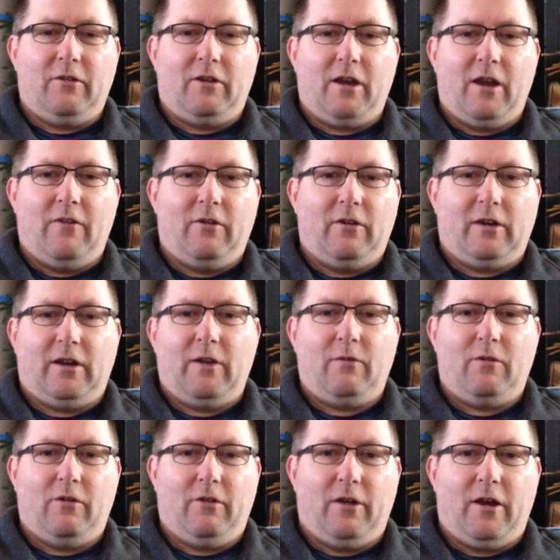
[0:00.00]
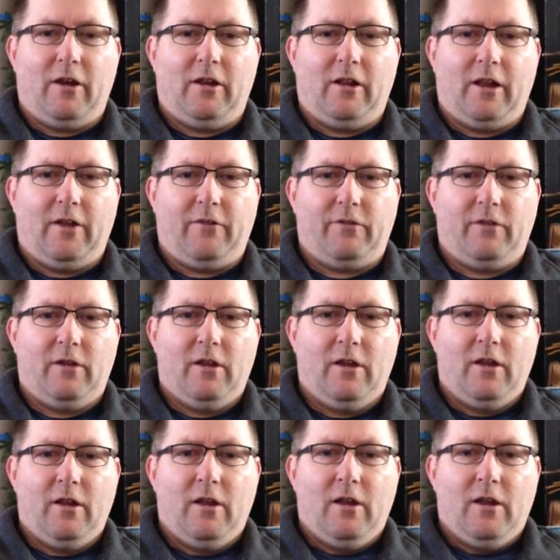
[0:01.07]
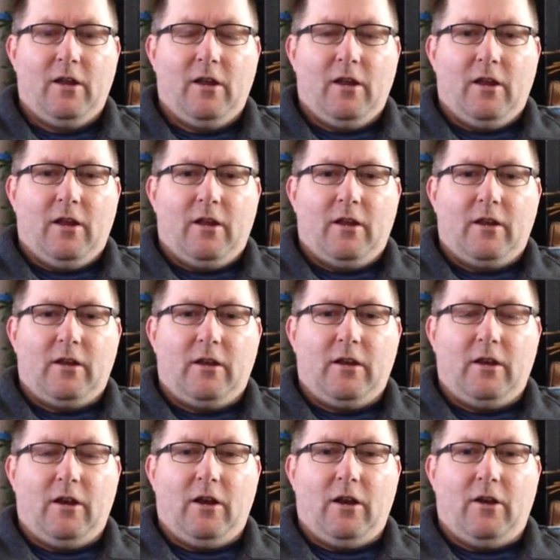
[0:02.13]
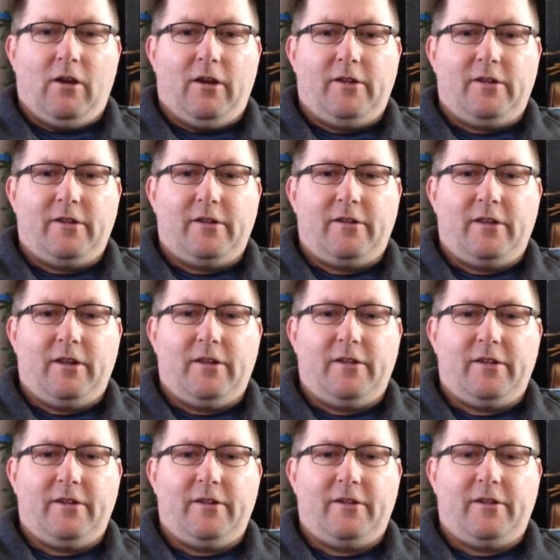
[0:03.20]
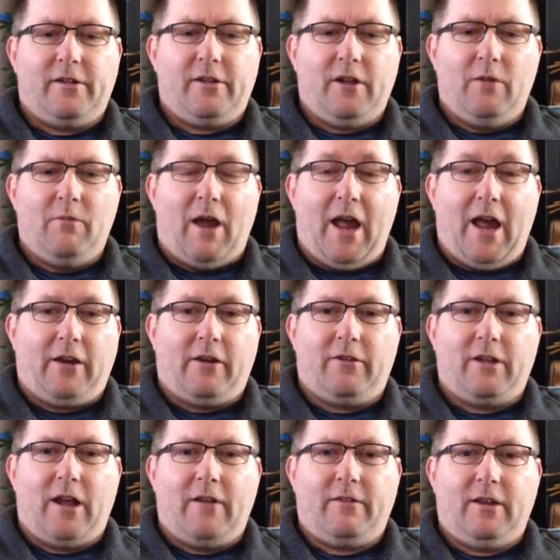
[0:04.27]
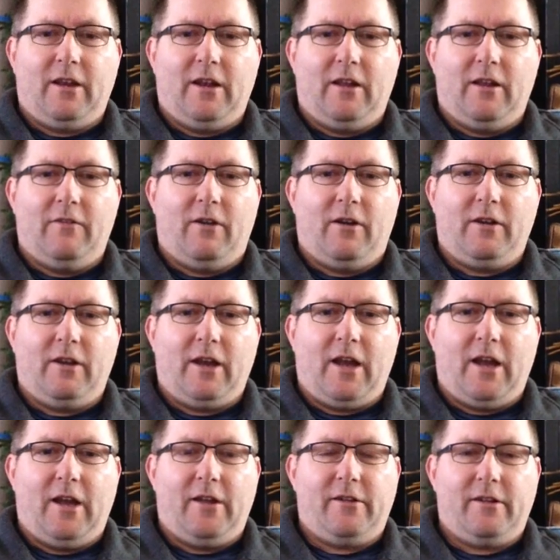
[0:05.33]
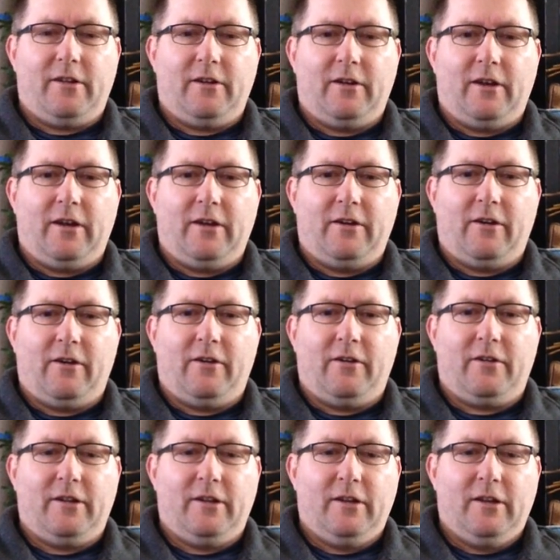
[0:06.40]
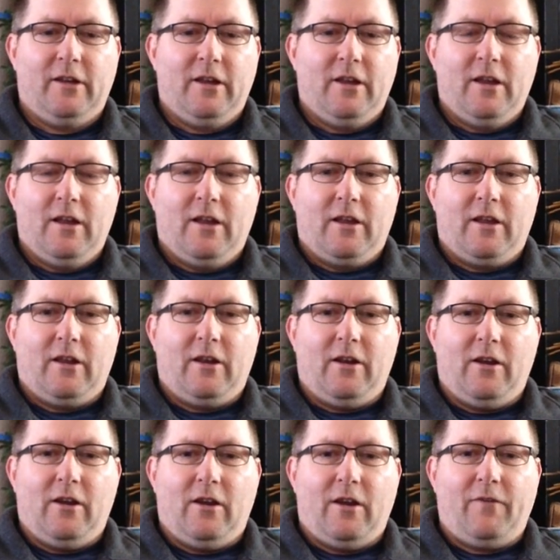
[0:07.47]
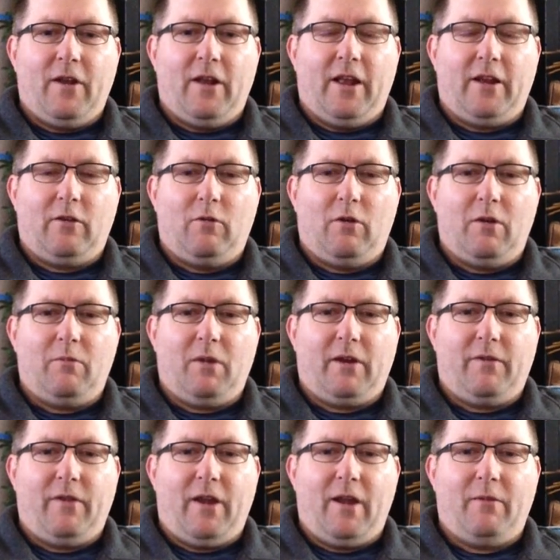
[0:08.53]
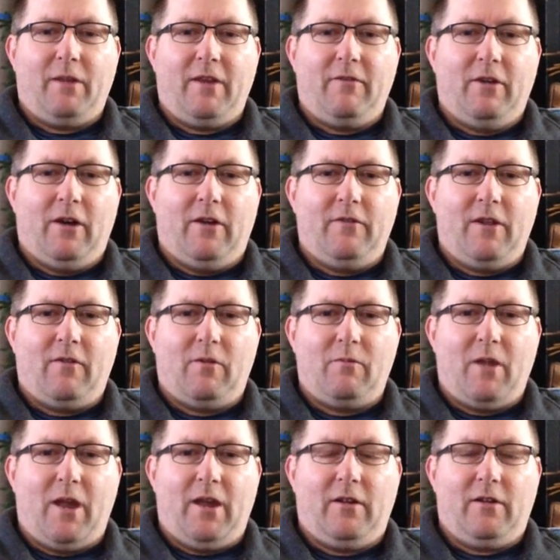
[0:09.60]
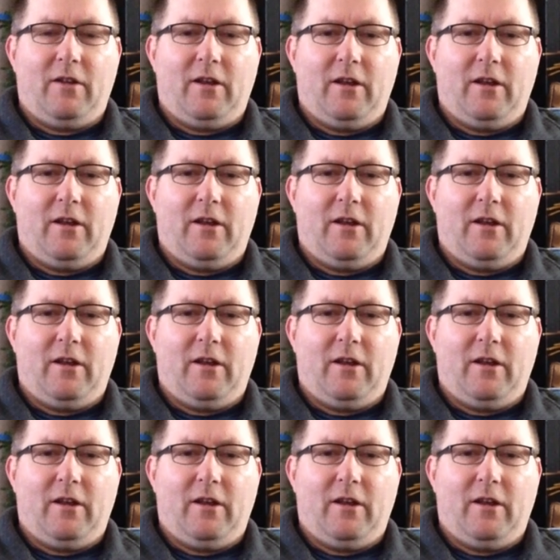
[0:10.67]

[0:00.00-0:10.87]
recover and keep going on in life. This is, so my hat goes off to you. I love all you guys and girls. I feel like we're one big family, even though I've never met,